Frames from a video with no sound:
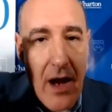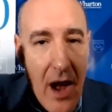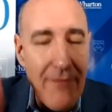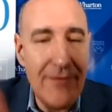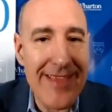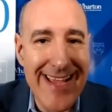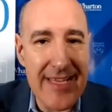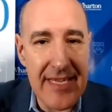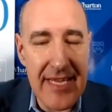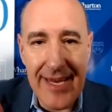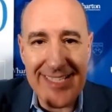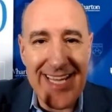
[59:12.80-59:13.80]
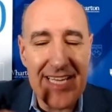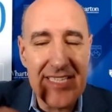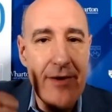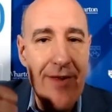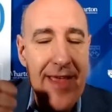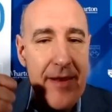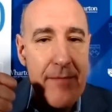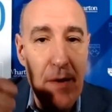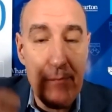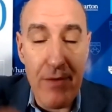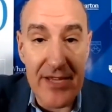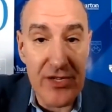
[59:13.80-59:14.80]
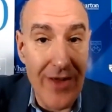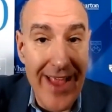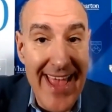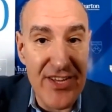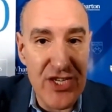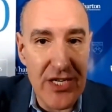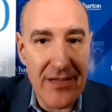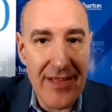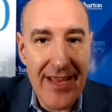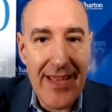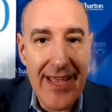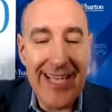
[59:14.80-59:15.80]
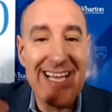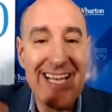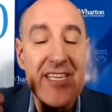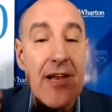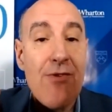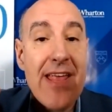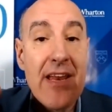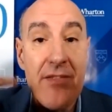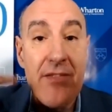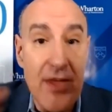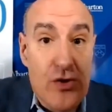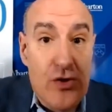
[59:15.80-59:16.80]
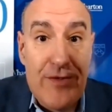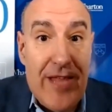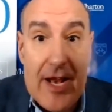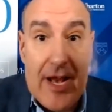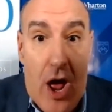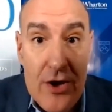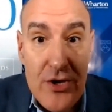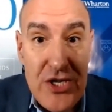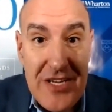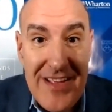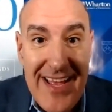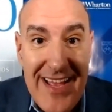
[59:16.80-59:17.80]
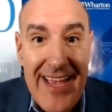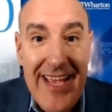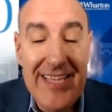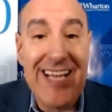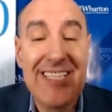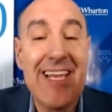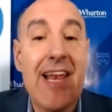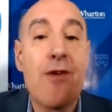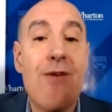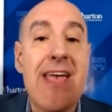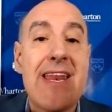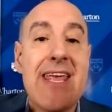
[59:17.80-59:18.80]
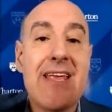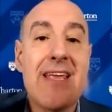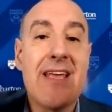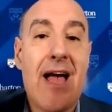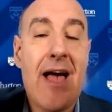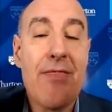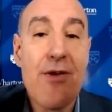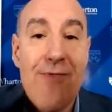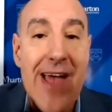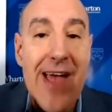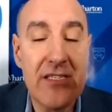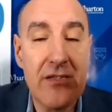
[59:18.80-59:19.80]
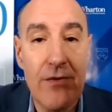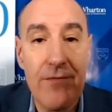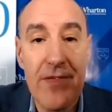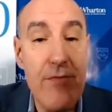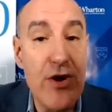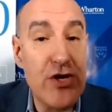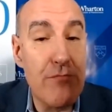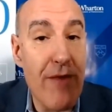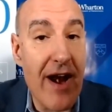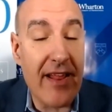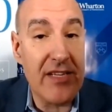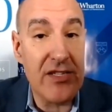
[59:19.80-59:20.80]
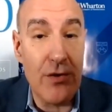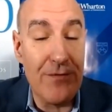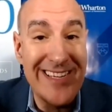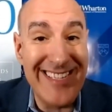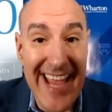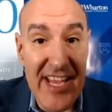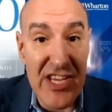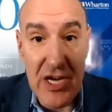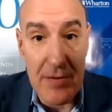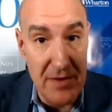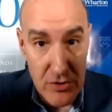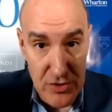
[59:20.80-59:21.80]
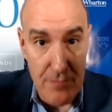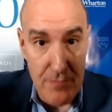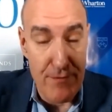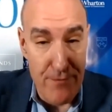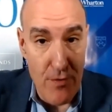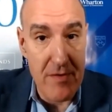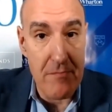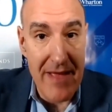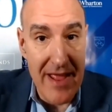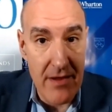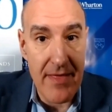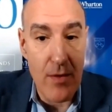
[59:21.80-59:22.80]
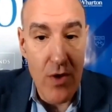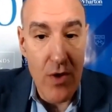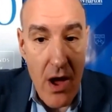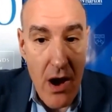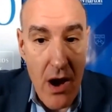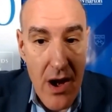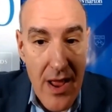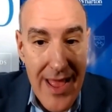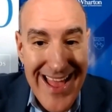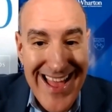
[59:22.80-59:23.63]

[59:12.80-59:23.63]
COVID-19 is accelerating population aging, is accelerating the use of technology, is accelerating uh, the rise of the emerging markets of East Asia because they're performing better than we are